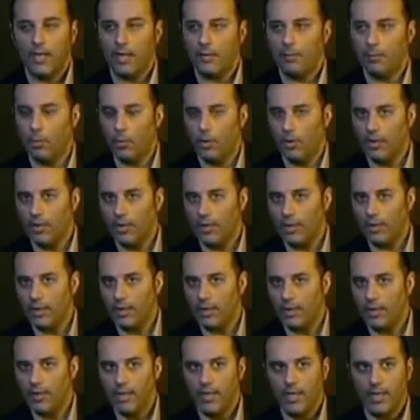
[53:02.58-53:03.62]
and more
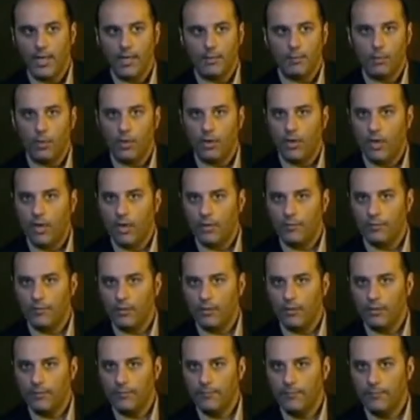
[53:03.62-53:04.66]
cunning and more
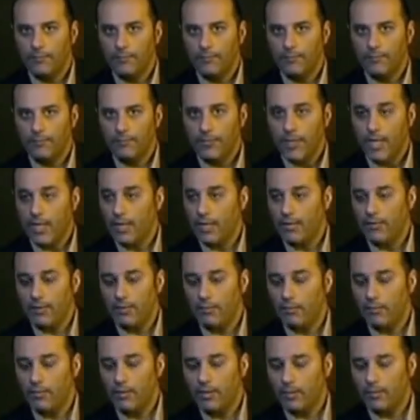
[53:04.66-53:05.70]
artful and
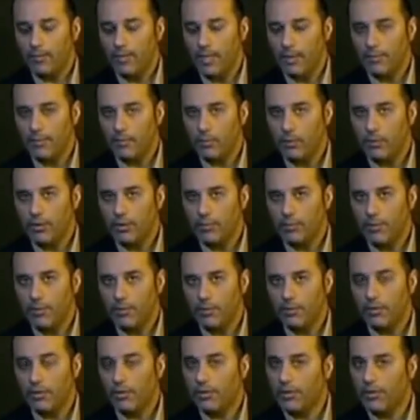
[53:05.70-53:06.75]
even sometimes more
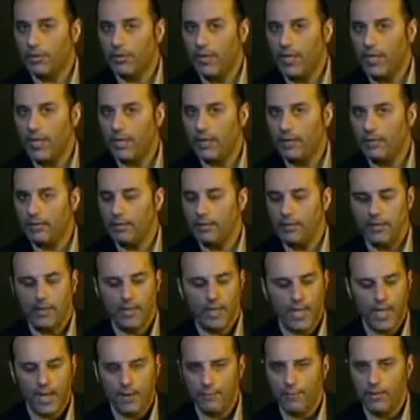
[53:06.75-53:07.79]
spiritual than they.
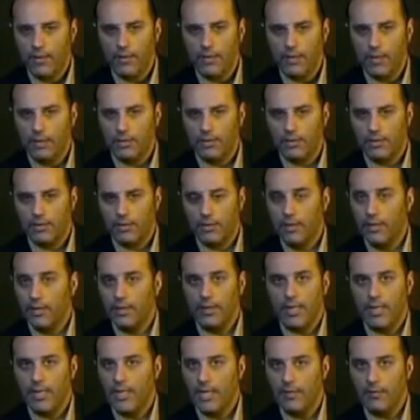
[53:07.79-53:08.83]
Every culture,
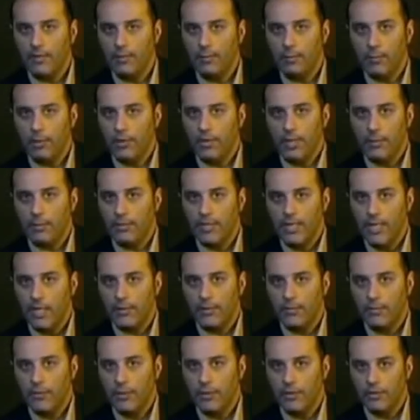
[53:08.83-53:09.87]
they never put
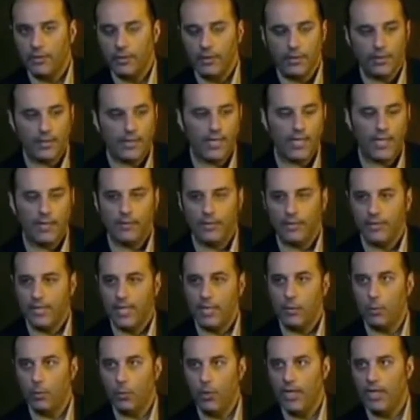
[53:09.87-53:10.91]
themselves first. They never
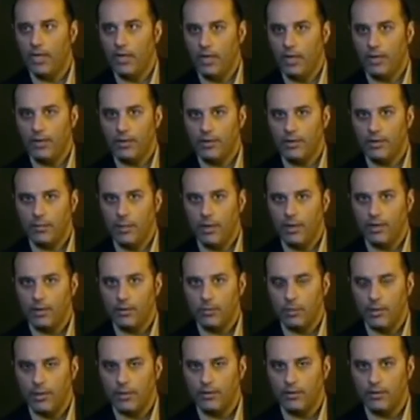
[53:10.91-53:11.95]
say, We are the
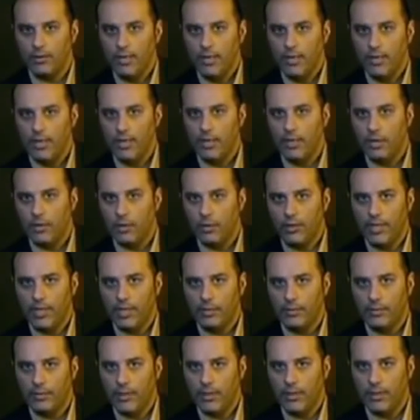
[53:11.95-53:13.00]
smartest ones in our own
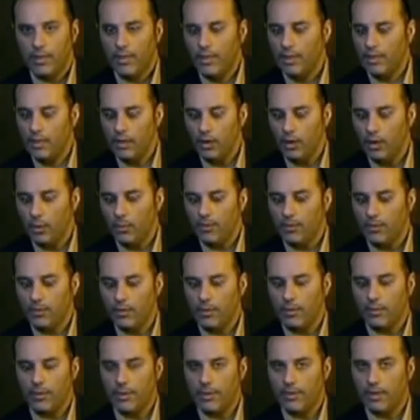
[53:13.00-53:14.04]
history. They always
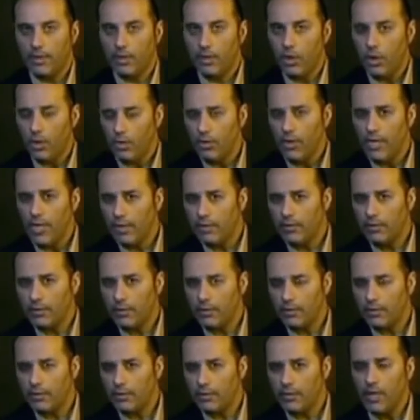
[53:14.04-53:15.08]
talk about their own
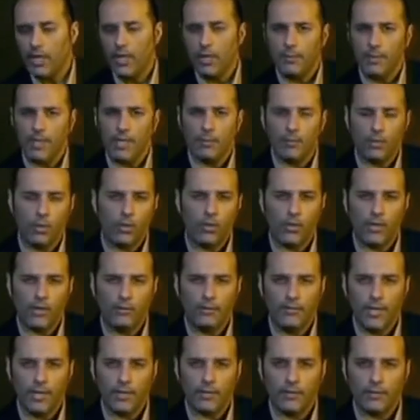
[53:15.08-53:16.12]
ancestors being more
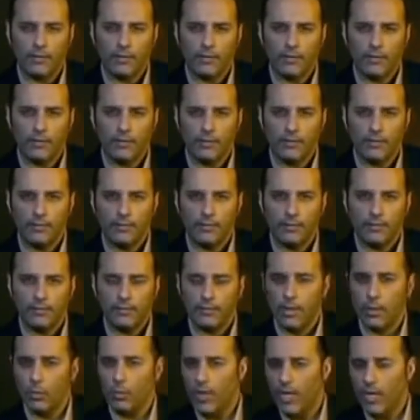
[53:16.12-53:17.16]
advanced.
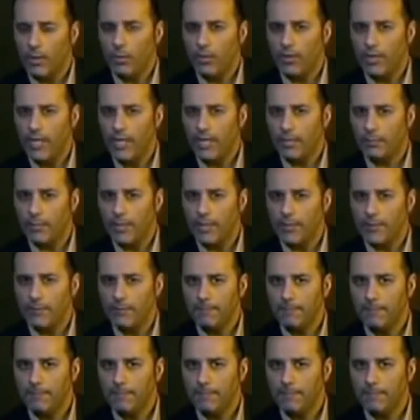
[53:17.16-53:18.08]
Now, why would that be?